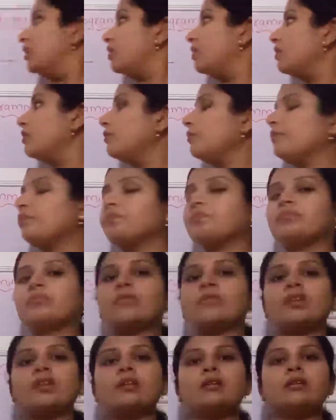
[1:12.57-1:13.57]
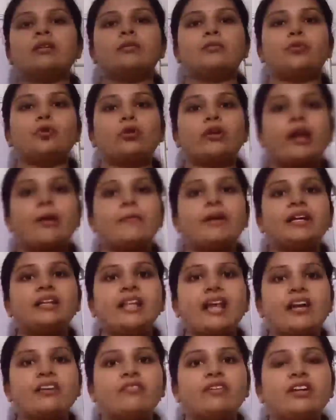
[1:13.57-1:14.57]
the
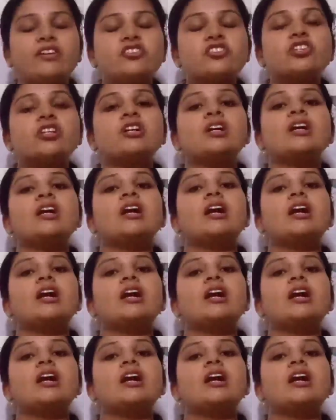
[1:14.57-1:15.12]
programming language.